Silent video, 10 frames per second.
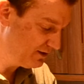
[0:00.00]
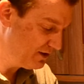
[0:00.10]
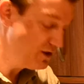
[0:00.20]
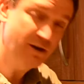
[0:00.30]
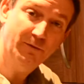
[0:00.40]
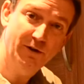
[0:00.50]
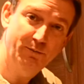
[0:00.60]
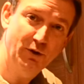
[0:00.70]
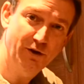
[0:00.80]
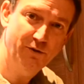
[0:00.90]
So I'm going to
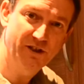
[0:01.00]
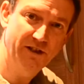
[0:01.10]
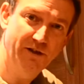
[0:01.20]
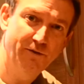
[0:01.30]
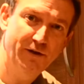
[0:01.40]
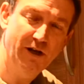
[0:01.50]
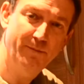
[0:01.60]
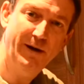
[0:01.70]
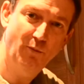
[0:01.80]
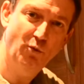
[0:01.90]
put those in an oven at
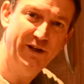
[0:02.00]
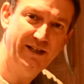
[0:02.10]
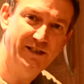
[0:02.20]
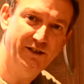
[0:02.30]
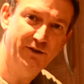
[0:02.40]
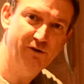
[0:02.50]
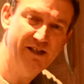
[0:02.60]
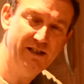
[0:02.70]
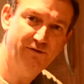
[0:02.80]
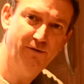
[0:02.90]
about 180
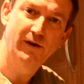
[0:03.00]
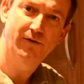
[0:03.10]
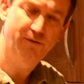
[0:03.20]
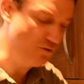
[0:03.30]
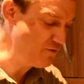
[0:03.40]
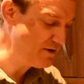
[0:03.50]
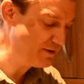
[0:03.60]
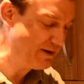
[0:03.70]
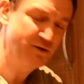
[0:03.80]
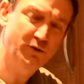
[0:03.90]
degrees for around
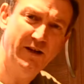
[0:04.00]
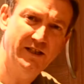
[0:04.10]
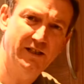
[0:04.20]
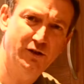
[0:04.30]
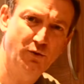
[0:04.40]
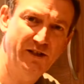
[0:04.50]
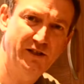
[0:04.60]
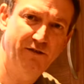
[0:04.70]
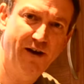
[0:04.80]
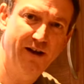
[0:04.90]
about 20 to
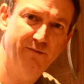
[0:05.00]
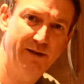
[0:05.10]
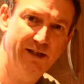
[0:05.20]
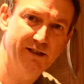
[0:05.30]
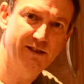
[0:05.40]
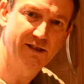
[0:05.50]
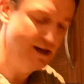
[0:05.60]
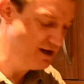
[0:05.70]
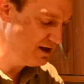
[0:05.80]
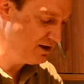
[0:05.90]
25 minutes.
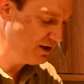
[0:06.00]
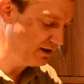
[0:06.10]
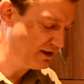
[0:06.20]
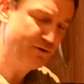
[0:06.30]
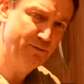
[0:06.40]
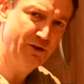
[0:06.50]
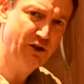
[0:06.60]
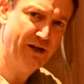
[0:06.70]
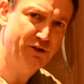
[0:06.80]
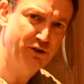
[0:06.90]
Give them a
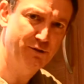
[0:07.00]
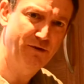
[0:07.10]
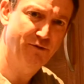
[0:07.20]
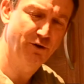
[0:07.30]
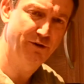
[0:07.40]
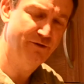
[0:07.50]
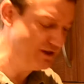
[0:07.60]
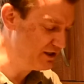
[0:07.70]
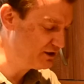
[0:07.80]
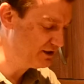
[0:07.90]
check just before they
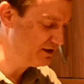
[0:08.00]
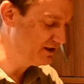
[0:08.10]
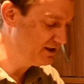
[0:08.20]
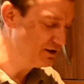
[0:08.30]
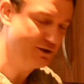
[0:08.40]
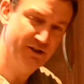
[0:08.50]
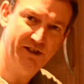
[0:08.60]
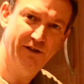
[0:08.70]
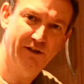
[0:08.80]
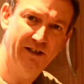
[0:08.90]
finish and just
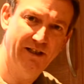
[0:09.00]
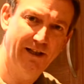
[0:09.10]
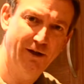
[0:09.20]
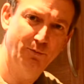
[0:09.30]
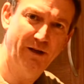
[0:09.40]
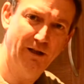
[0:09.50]
see if they need a little bit